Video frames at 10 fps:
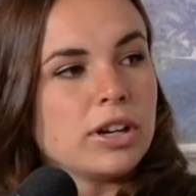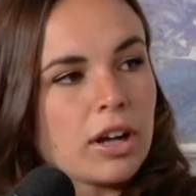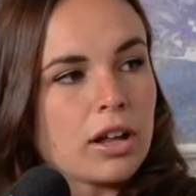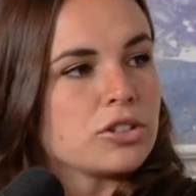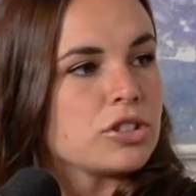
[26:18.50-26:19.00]

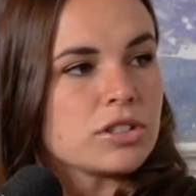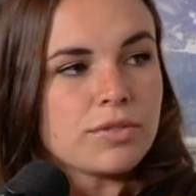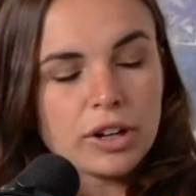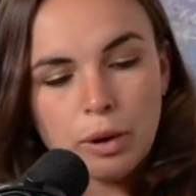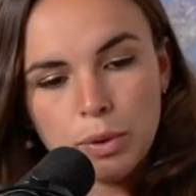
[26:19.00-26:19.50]
college just to
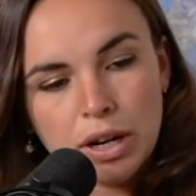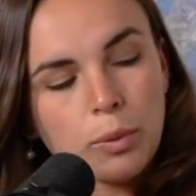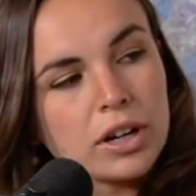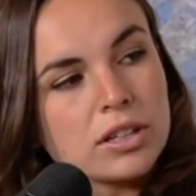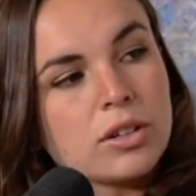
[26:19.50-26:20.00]
figure out what I
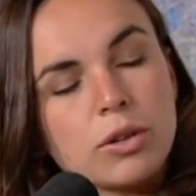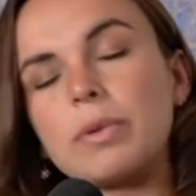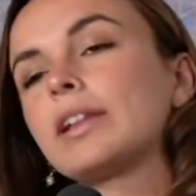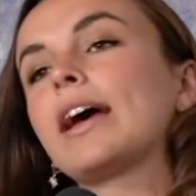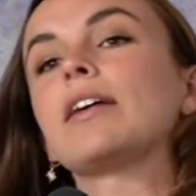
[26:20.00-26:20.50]
wanted to do with
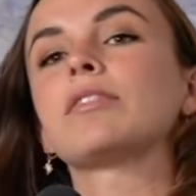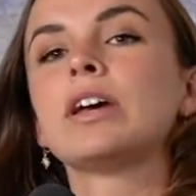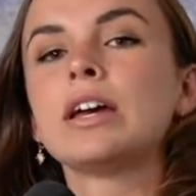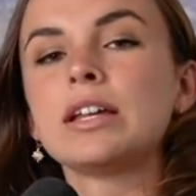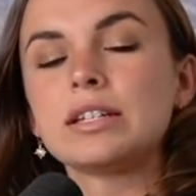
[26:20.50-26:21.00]
my life.
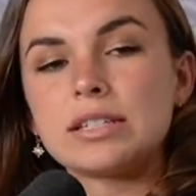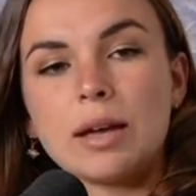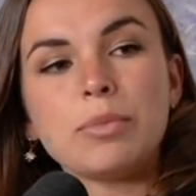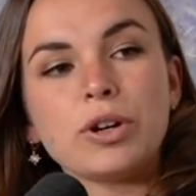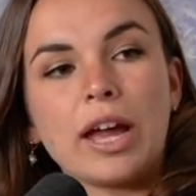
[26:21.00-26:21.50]

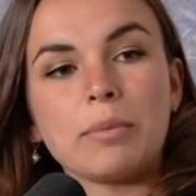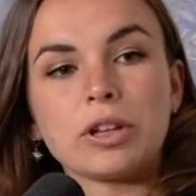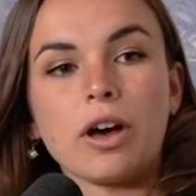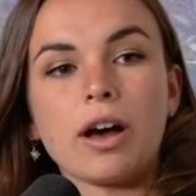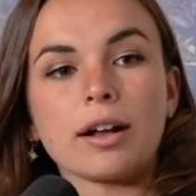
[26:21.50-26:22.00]
December came
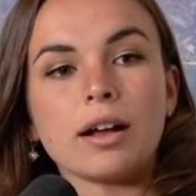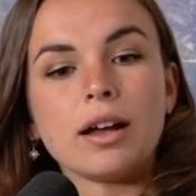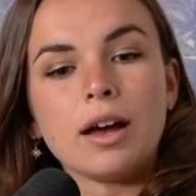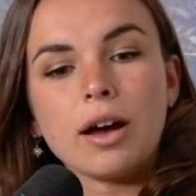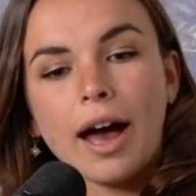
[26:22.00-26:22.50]
along.
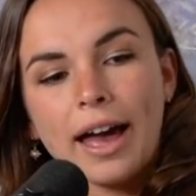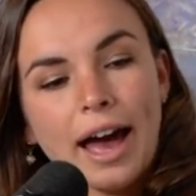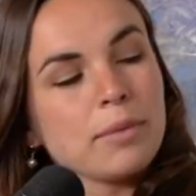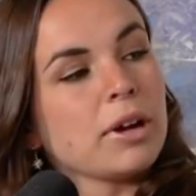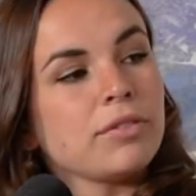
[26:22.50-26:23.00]
I
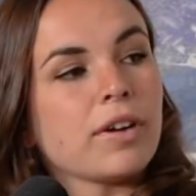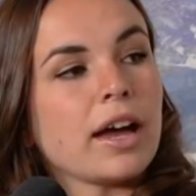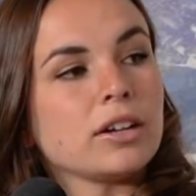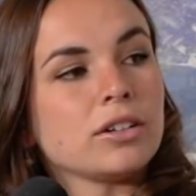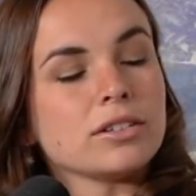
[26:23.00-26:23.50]
had my
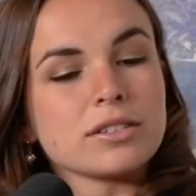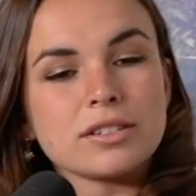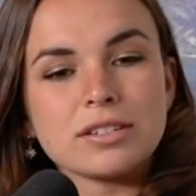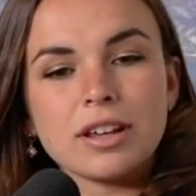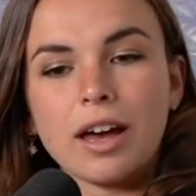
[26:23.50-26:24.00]

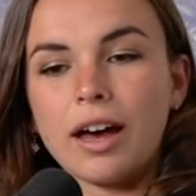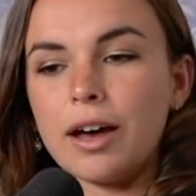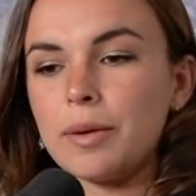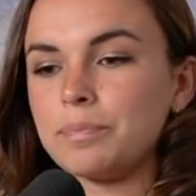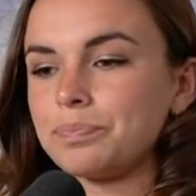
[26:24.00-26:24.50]
finals.
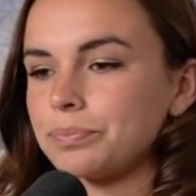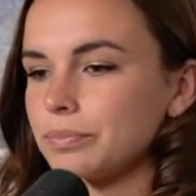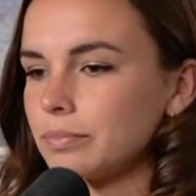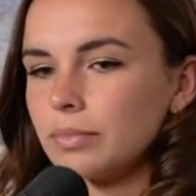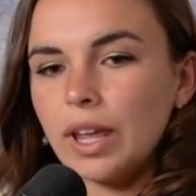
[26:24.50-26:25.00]

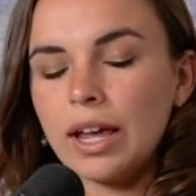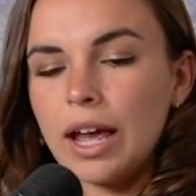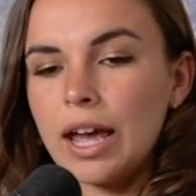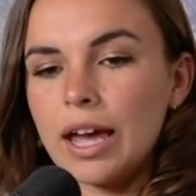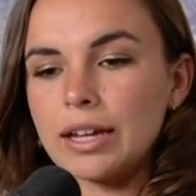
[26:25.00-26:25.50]

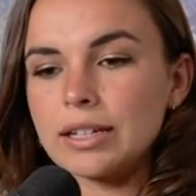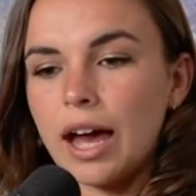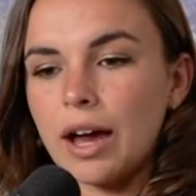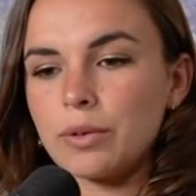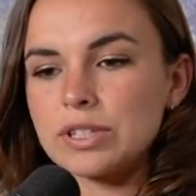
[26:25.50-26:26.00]
And
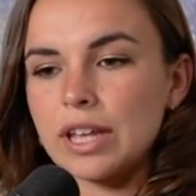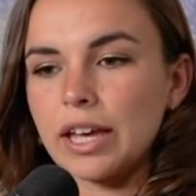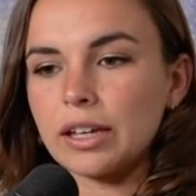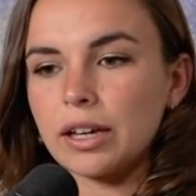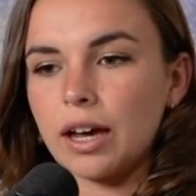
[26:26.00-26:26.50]
I was
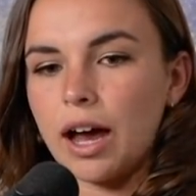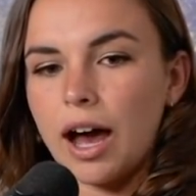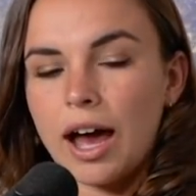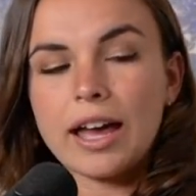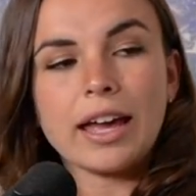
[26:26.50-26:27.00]
like,
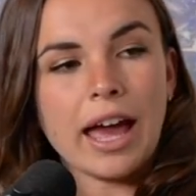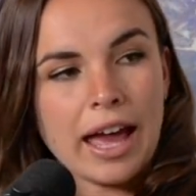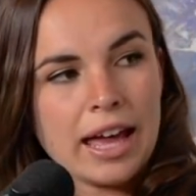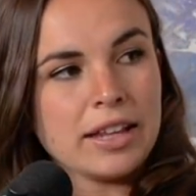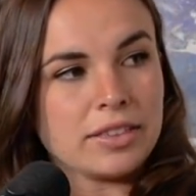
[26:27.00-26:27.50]
I
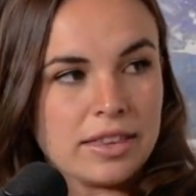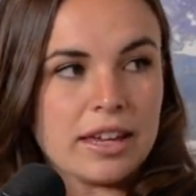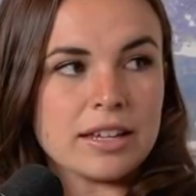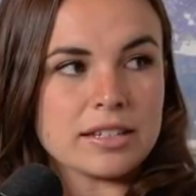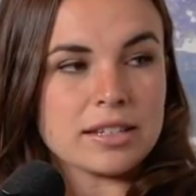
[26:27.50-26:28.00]
hate
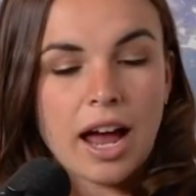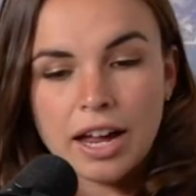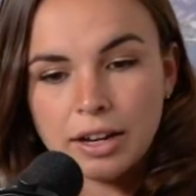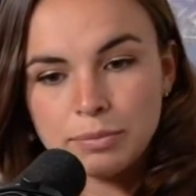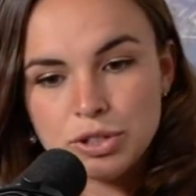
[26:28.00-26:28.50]
this. I
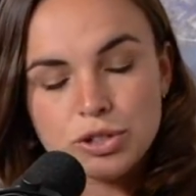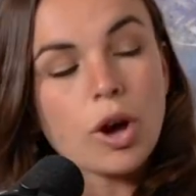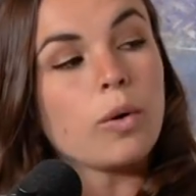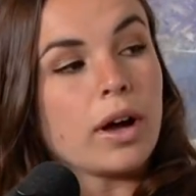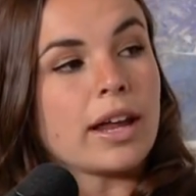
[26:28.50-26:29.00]
am
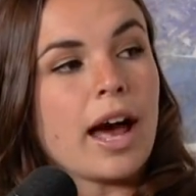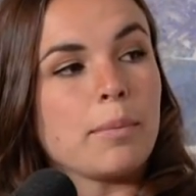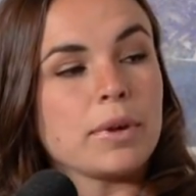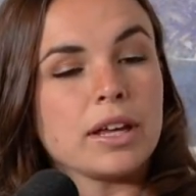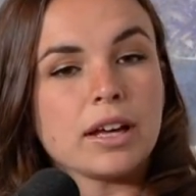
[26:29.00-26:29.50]
so
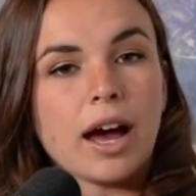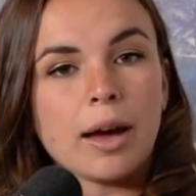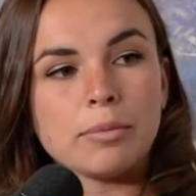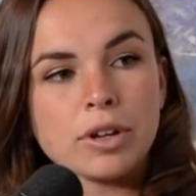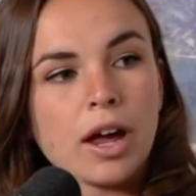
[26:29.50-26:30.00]
unhappy.
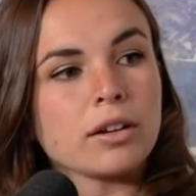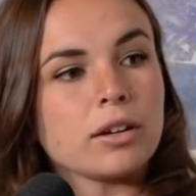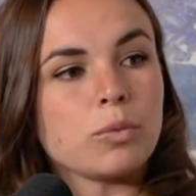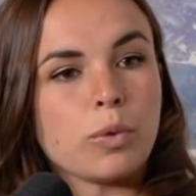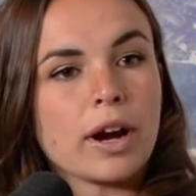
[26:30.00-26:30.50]
I'm not
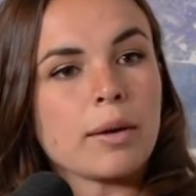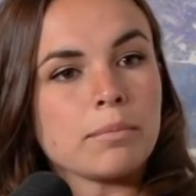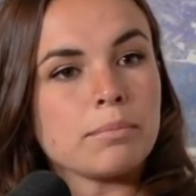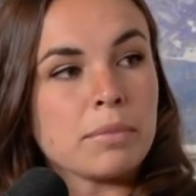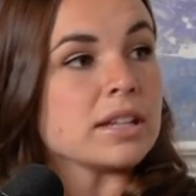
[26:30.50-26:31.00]
where I'm
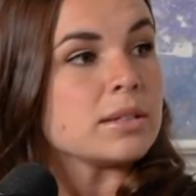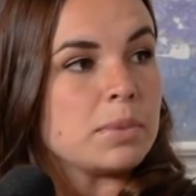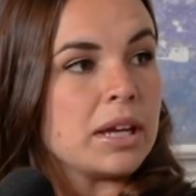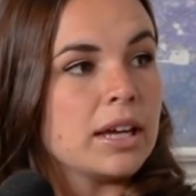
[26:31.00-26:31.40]
meant to be.